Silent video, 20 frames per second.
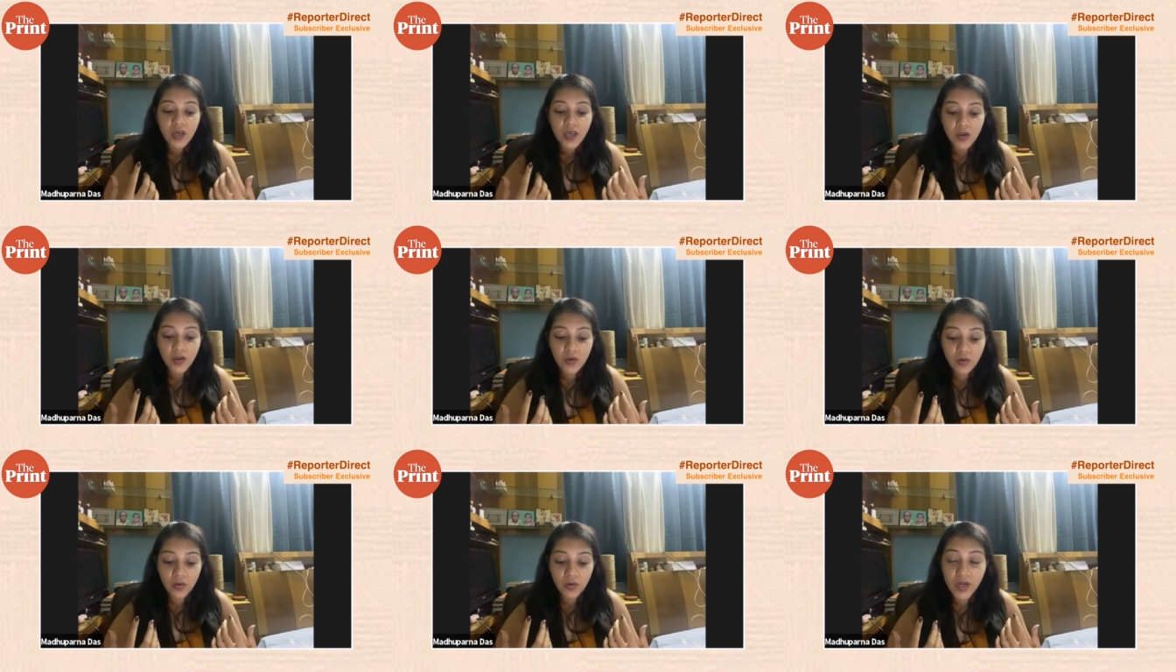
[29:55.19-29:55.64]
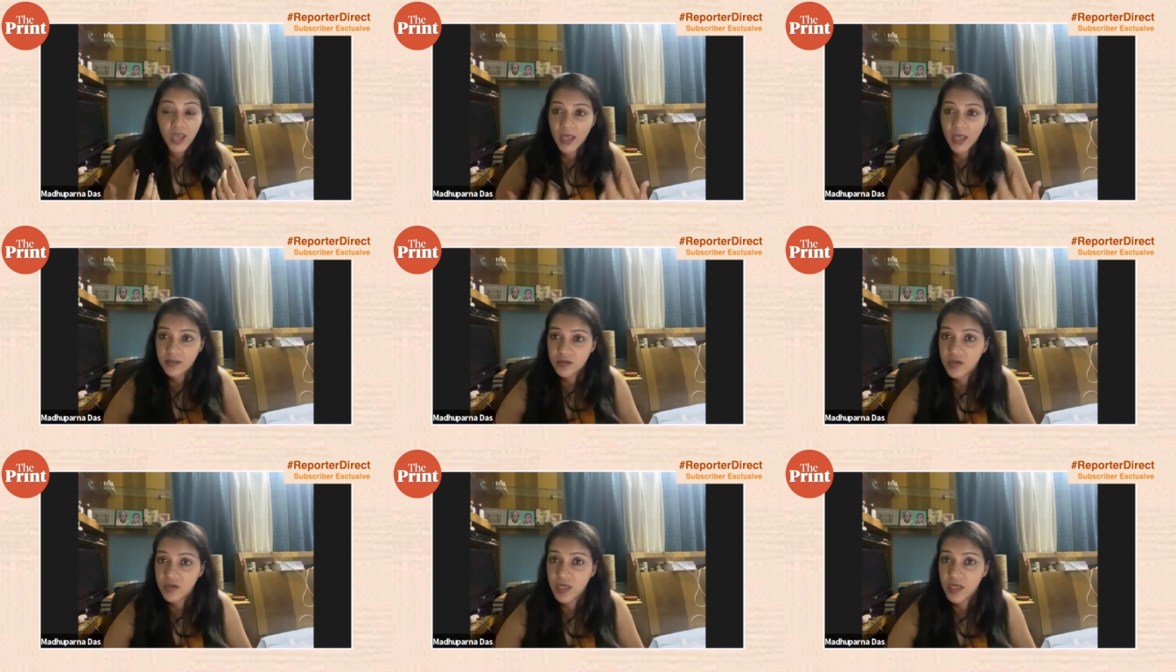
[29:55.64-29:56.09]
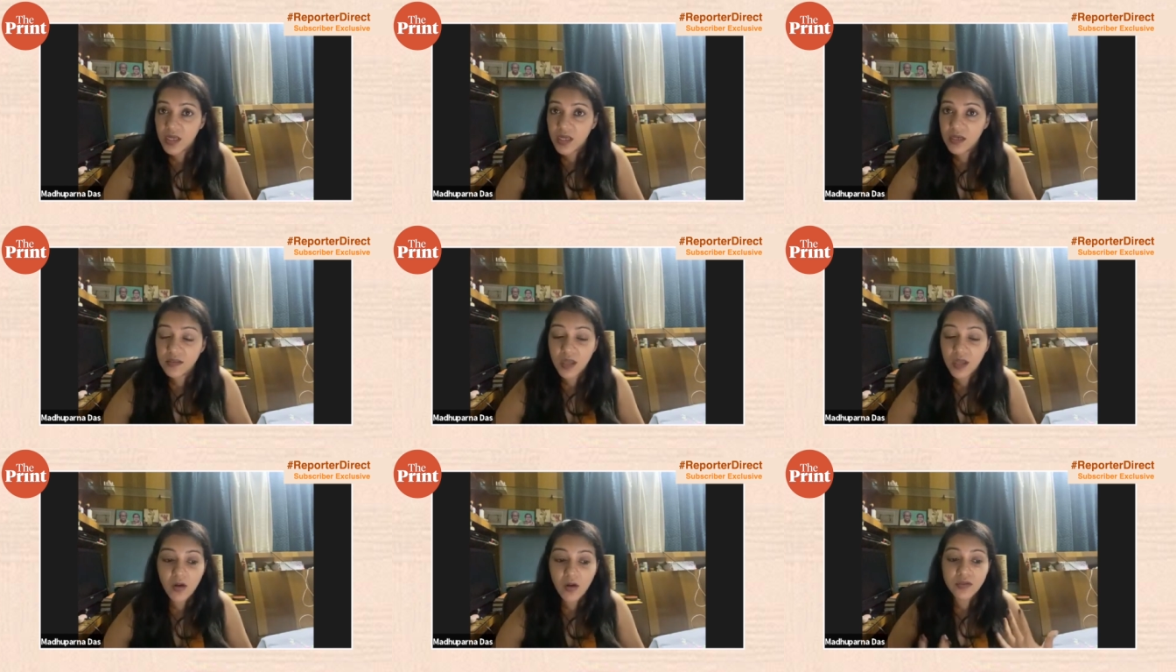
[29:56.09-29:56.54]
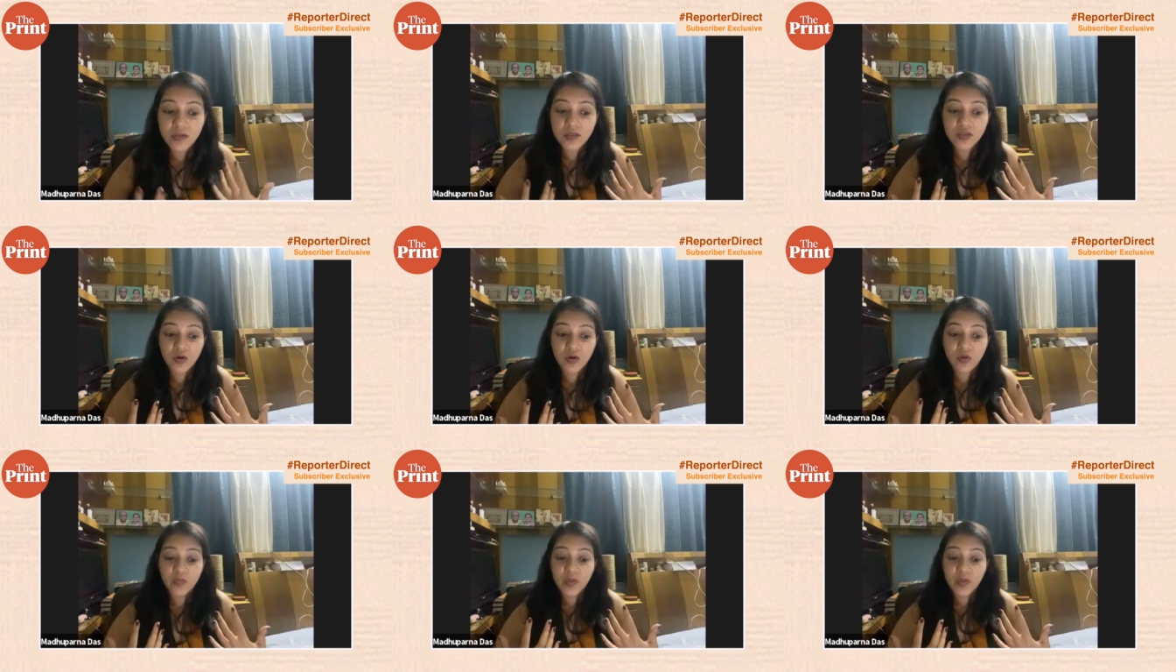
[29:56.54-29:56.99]
you know gathering
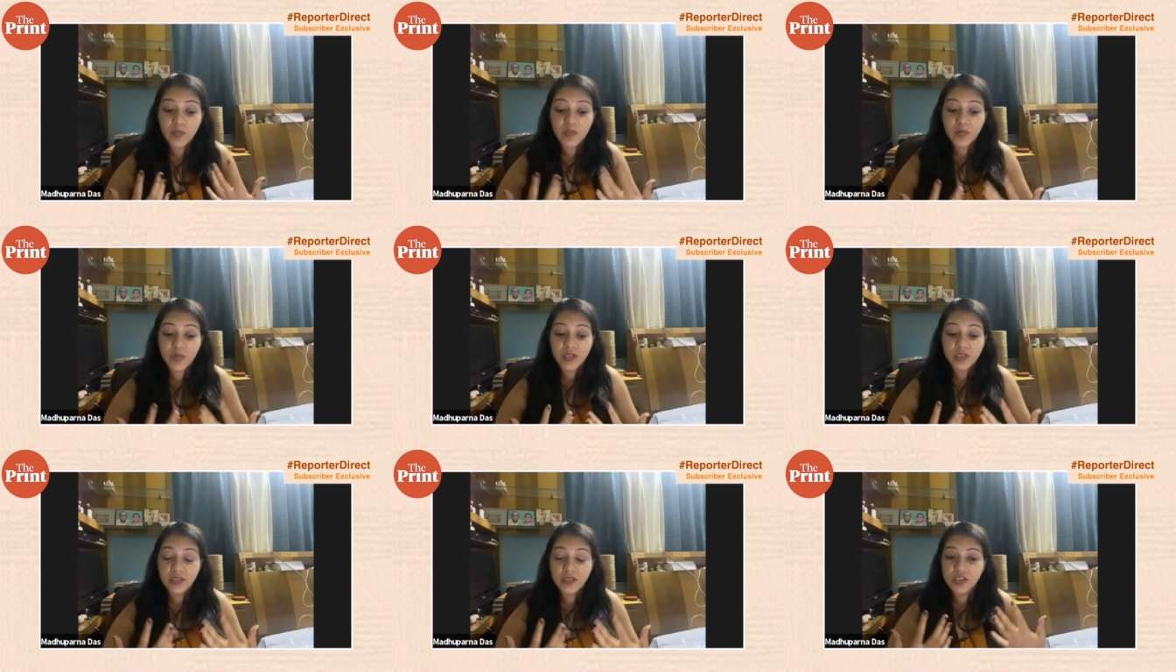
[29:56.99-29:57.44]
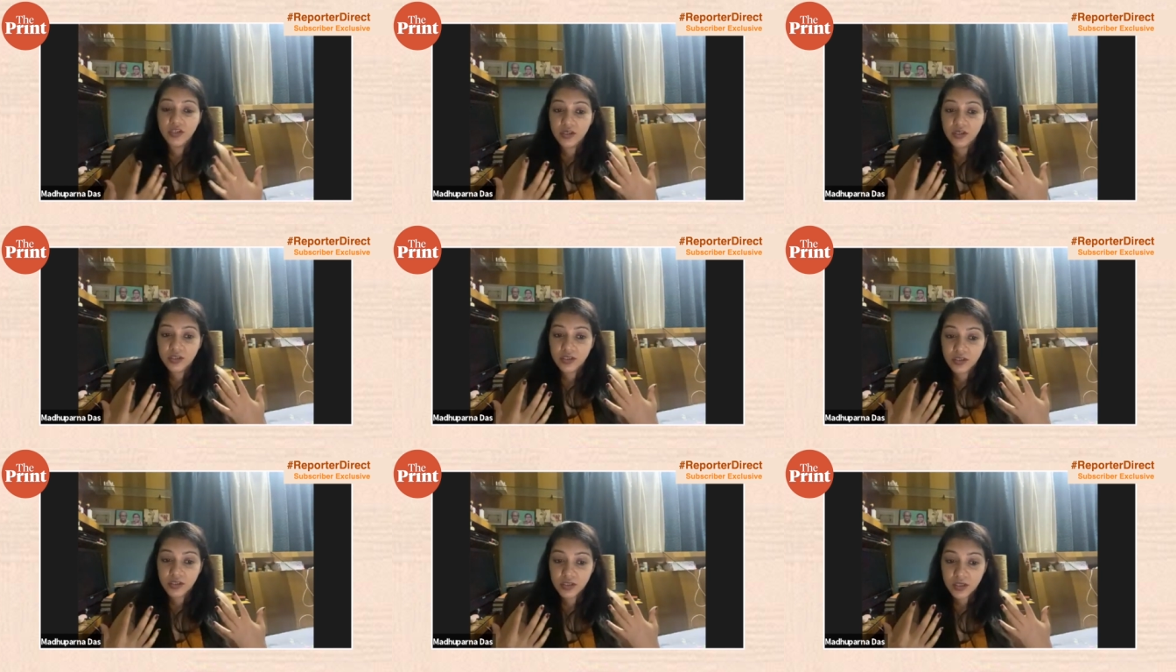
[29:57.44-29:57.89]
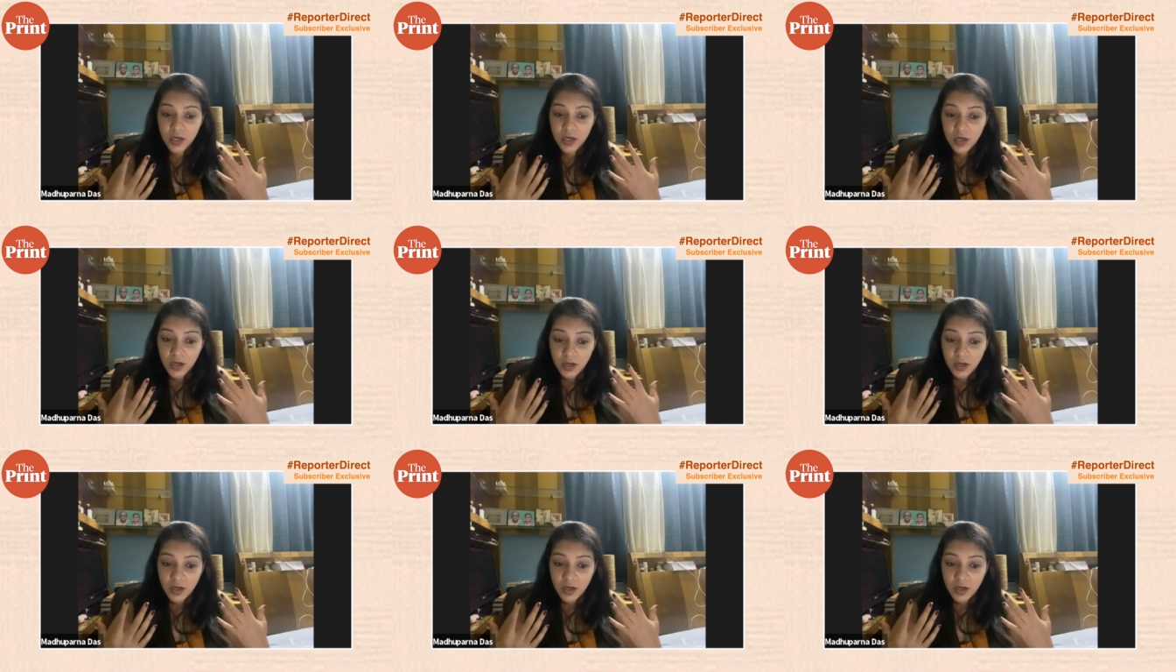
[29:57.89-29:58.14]
thousands of people just